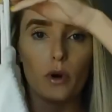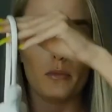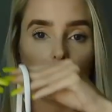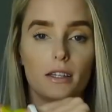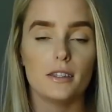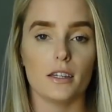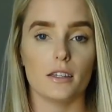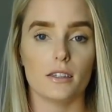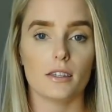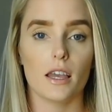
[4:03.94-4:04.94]
one
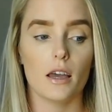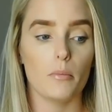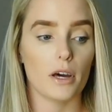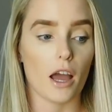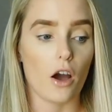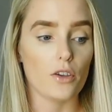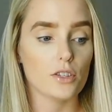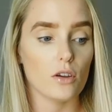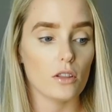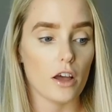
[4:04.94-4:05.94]
pieces, but I
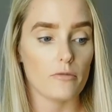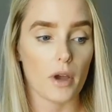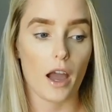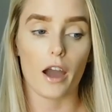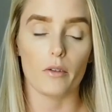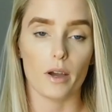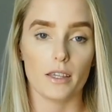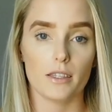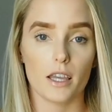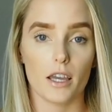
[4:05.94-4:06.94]
also love my
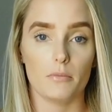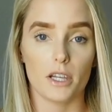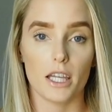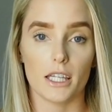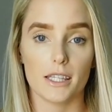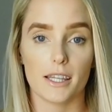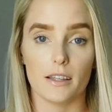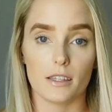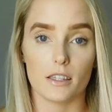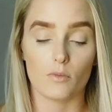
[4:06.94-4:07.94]
high-waisted bikini
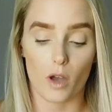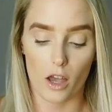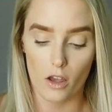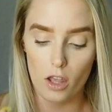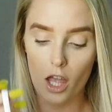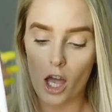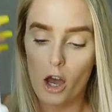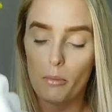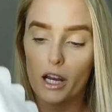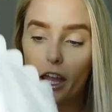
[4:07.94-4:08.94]
sets as well.
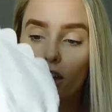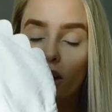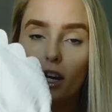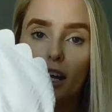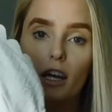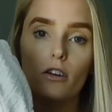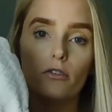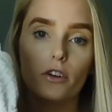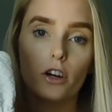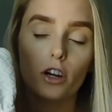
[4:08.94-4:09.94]
But I couldn't get
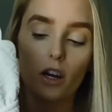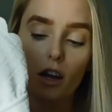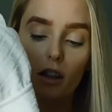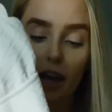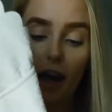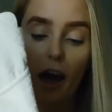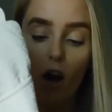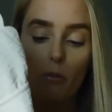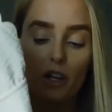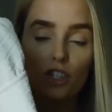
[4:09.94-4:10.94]
over like
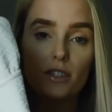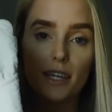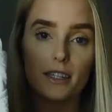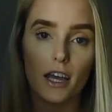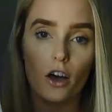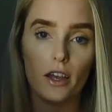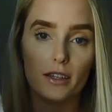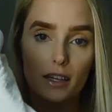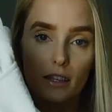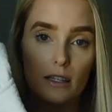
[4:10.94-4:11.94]
how much detail
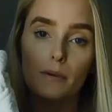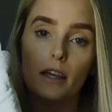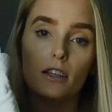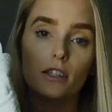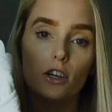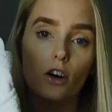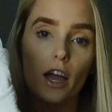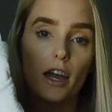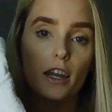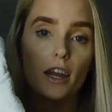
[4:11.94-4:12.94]
is in this bathing suit
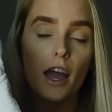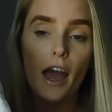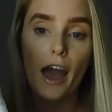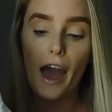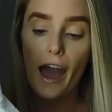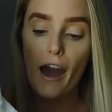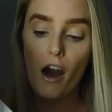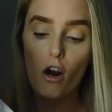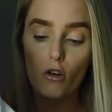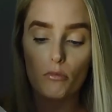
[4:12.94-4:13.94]
and
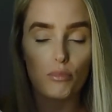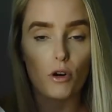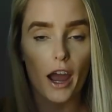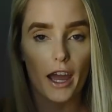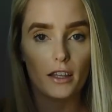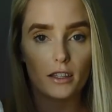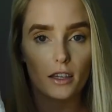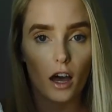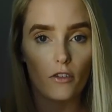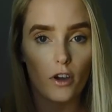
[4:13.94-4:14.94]
how bright
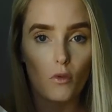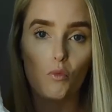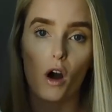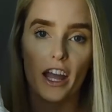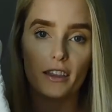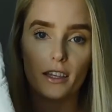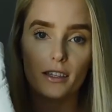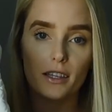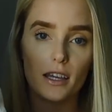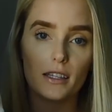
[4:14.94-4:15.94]
of a white
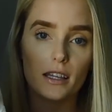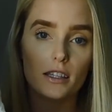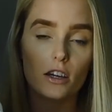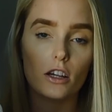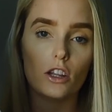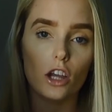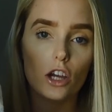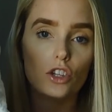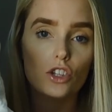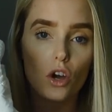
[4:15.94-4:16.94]
this is. It's going to
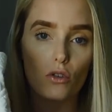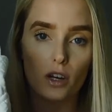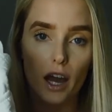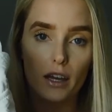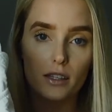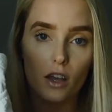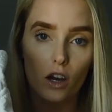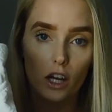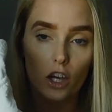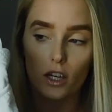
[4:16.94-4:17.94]
look so nice
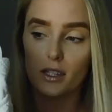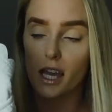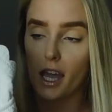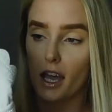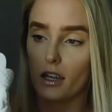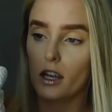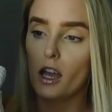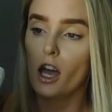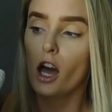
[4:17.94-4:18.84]
on a good tan.